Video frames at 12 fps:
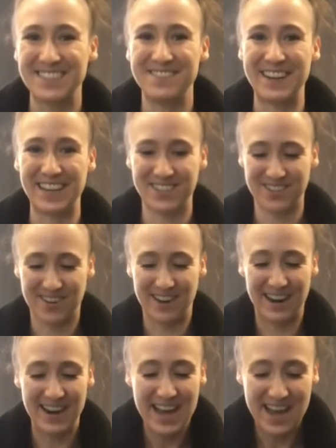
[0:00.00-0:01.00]
So make
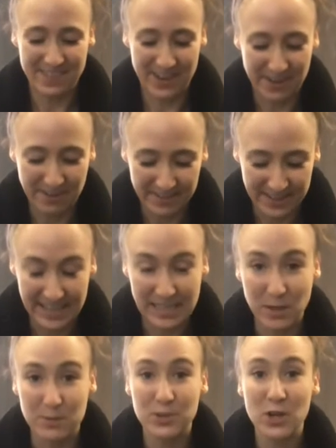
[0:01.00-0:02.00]
sure that you're feeling
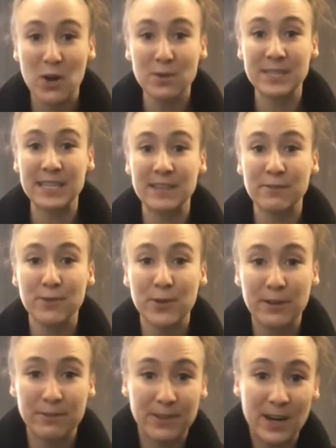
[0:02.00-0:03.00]
those toes hit the
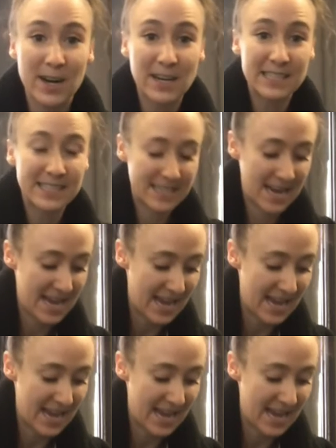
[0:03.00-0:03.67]
floor first,